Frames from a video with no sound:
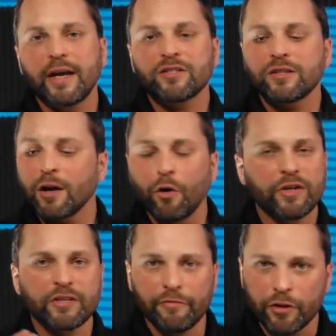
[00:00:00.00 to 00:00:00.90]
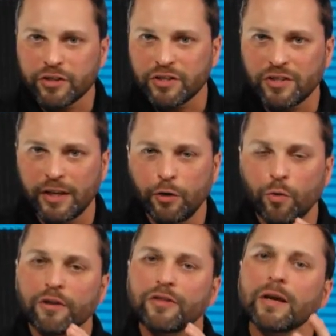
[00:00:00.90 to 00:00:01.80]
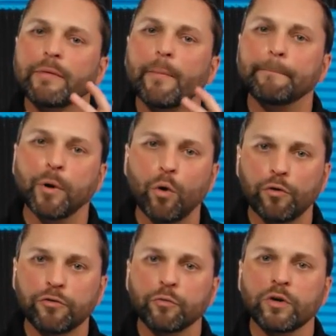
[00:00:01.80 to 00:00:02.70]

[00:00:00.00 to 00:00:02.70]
it's not always a versus thing. You want to think about both.